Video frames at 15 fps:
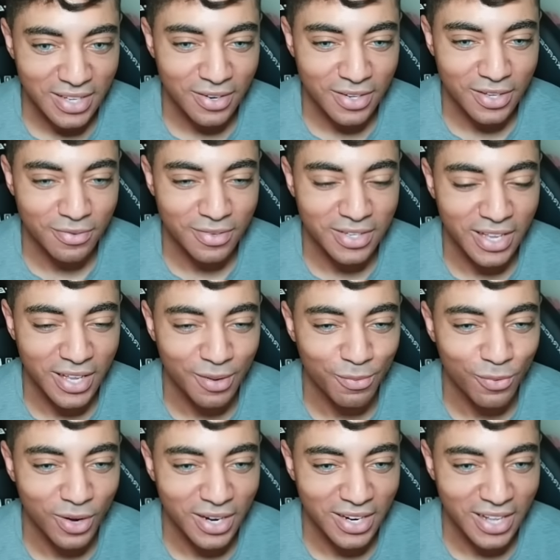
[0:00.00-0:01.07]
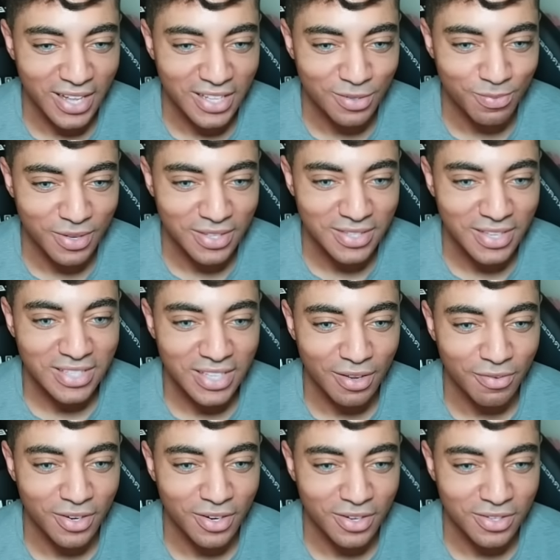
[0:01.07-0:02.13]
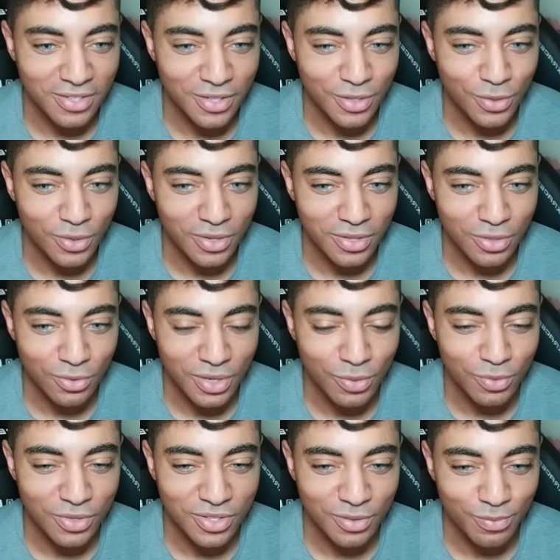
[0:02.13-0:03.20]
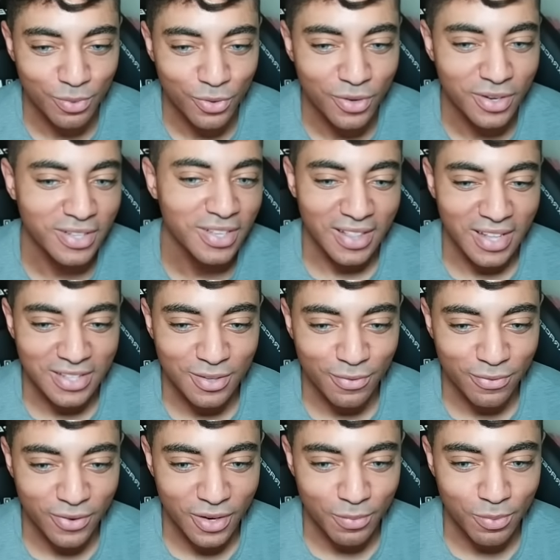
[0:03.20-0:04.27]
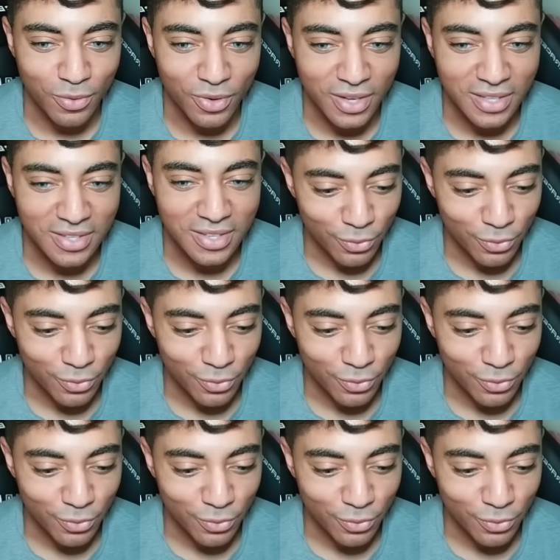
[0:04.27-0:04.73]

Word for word: I don't give a damn what enhancements 7R2 or 3 will support, and that's a fair point.